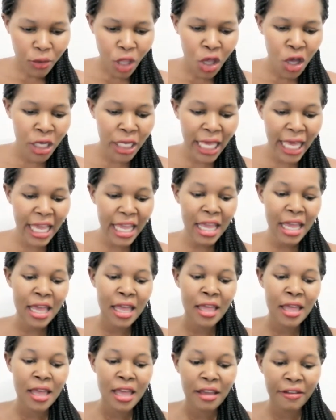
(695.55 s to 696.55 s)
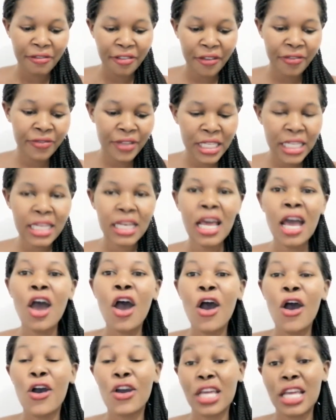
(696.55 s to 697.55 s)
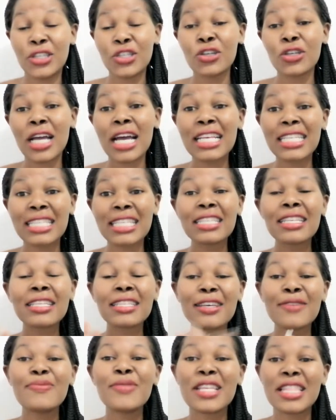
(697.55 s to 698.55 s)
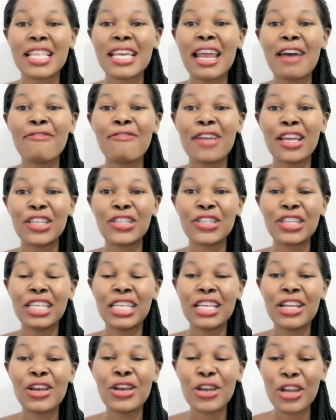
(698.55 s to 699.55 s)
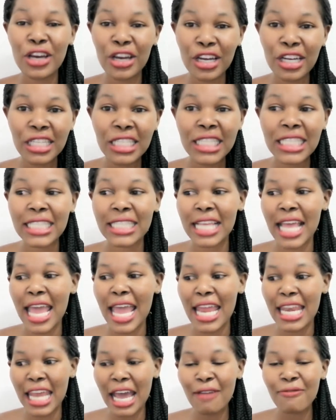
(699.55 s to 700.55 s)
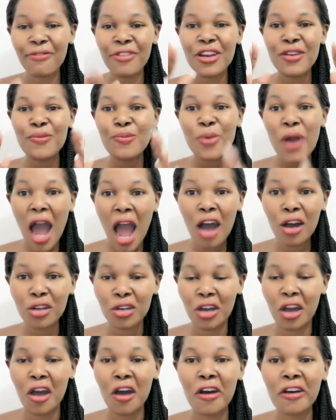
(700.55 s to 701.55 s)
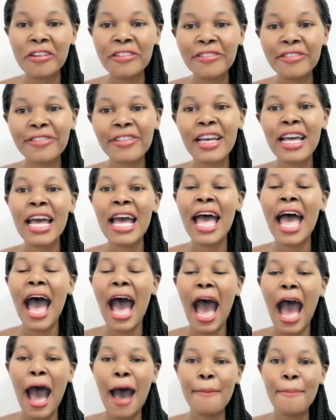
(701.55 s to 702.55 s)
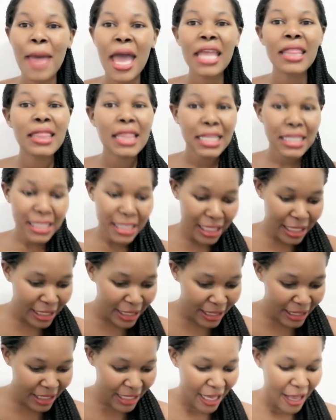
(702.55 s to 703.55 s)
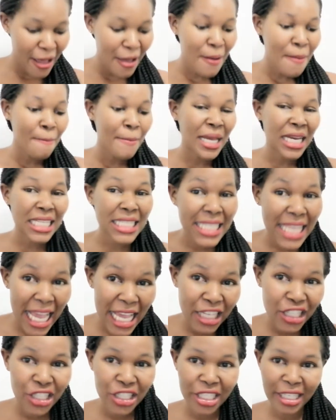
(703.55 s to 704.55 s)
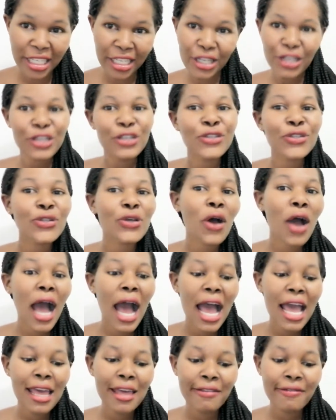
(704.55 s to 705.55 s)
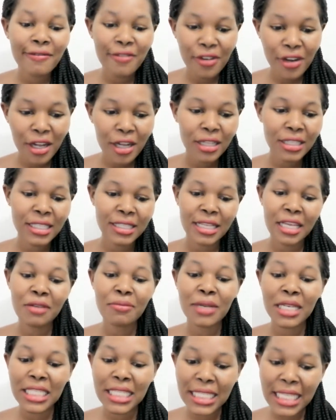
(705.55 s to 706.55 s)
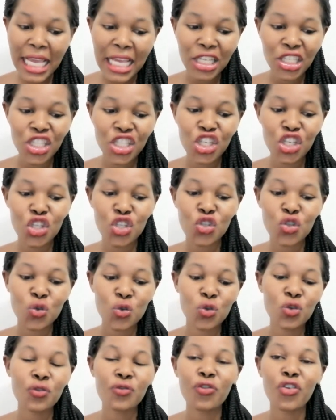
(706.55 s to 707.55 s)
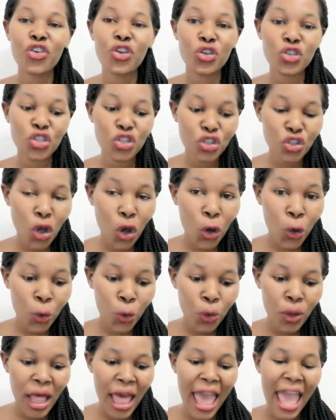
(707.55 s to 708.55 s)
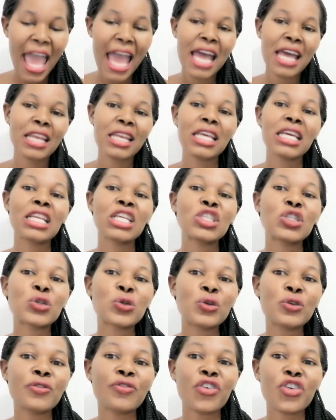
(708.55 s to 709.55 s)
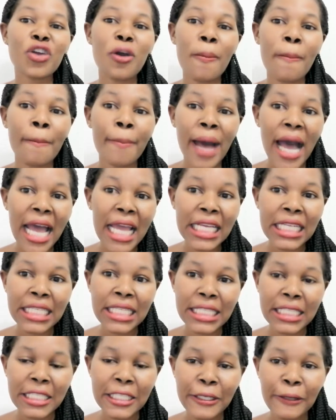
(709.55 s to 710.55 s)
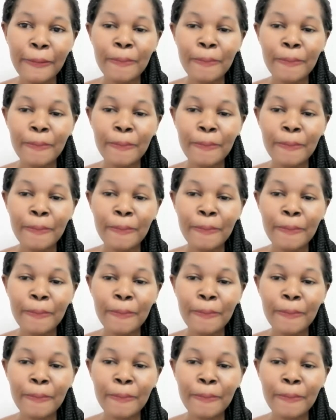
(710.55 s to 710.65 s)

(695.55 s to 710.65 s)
Okay, 15. Okay, so guys, this is something that I've actually learned and I'm very proud of. And this is meditation. So I have learned that meditation is good for your soul and it is good for your mind.